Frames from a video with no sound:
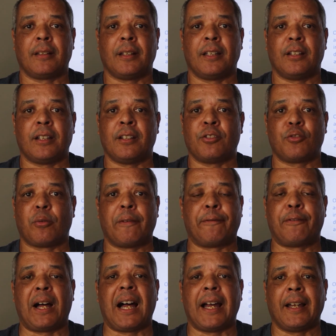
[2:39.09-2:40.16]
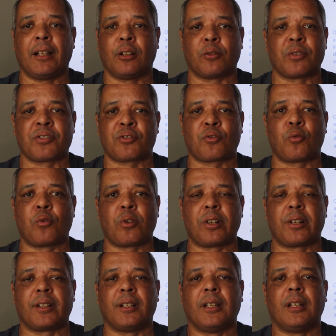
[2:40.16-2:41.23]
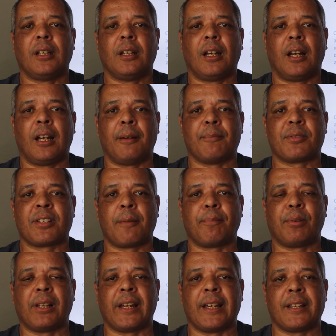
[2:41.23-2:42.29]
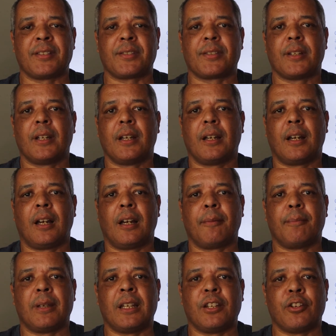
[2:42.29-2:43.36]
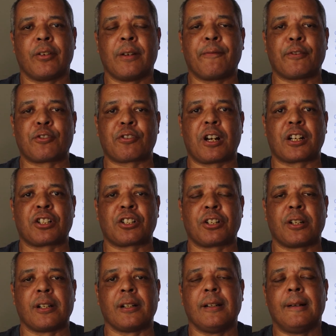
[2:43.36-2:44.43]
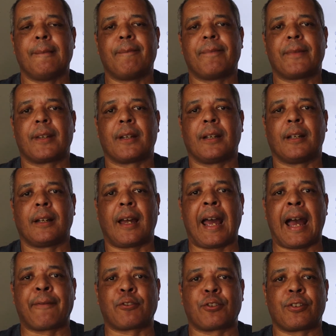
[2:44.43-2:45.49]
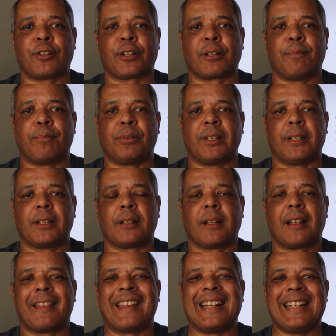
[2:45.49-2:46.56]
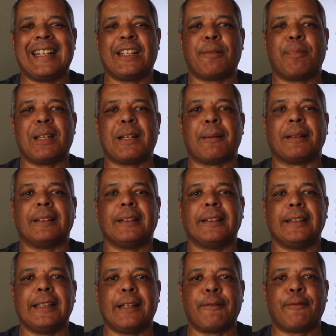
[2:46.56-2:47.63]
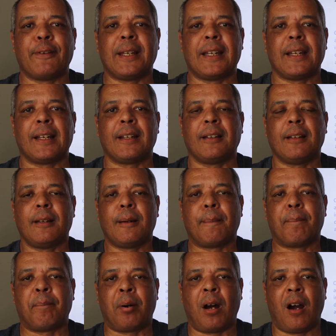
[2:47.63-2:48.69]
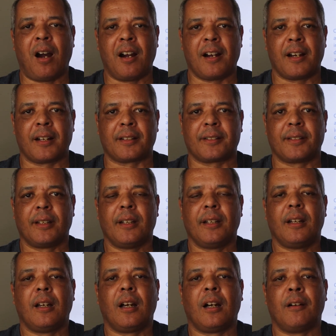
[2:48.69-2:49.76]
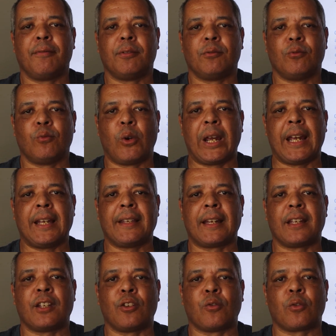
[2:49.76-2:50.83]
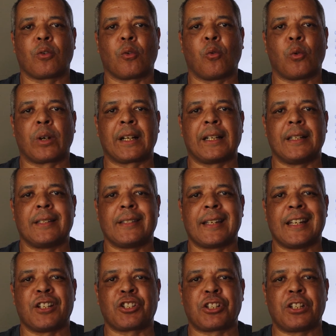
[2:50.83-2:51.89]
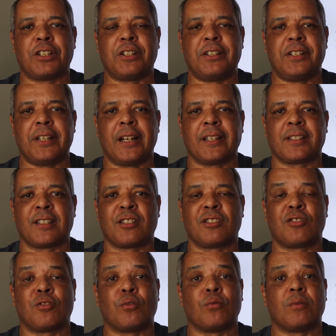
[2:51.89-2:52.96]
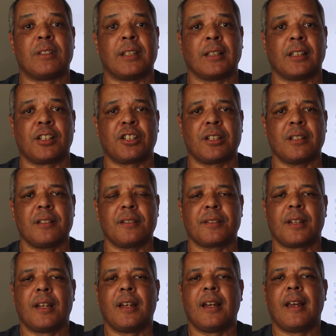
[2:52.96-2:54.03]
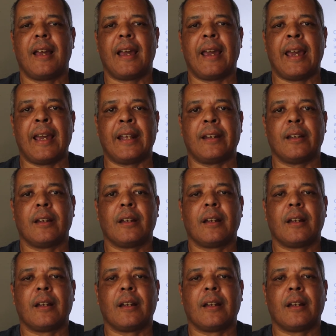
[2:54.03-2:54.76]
into a file or stored someplace in your infrastructure after they're completed. They need to be a living part of the way that your organization does its due diligence and